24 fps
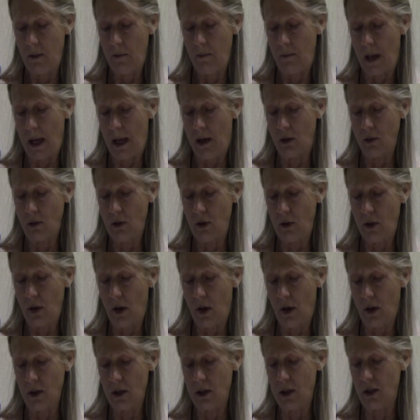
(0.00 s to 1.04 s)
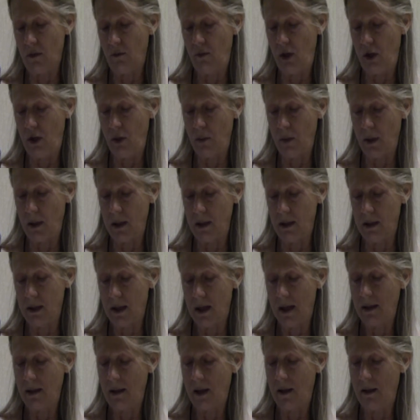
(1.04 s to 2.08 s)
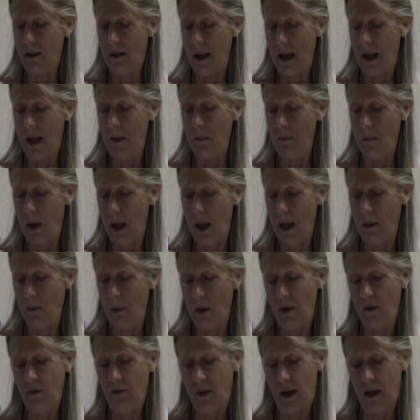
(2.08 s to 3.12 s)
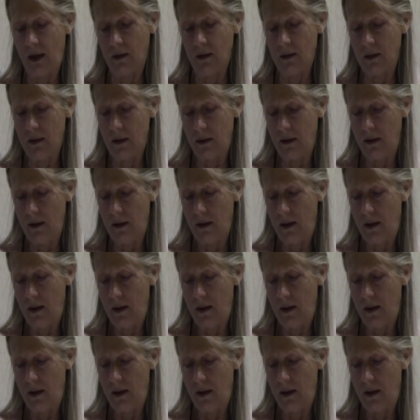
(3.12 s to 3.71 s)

bow to the hearts of humans that they may be felt